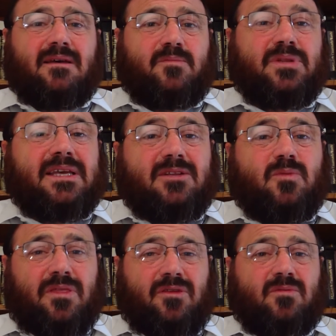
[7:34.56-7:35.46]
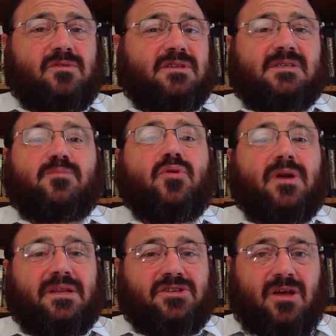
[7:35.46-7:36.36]
plead with you to
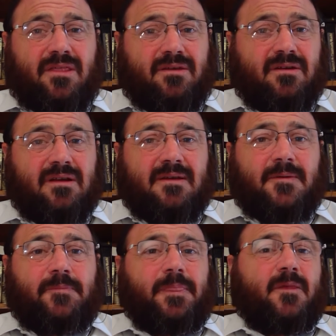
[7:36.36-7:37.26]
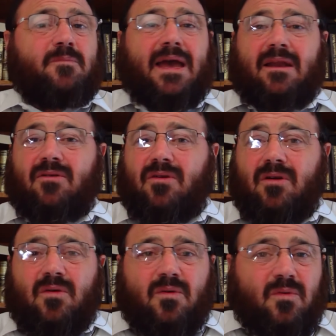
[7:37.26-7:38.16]
support each other, no matter
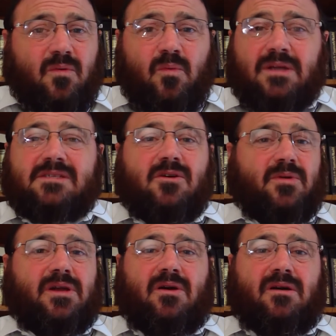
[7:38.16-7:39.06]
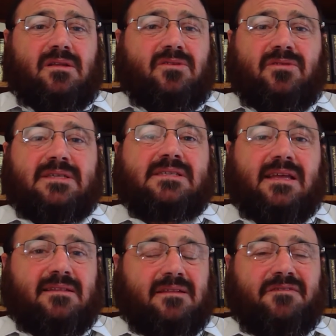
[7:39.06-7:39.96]
what's going on in your
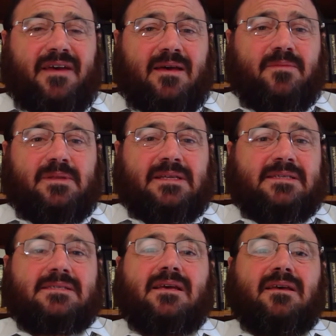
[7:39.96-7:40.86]
extended families.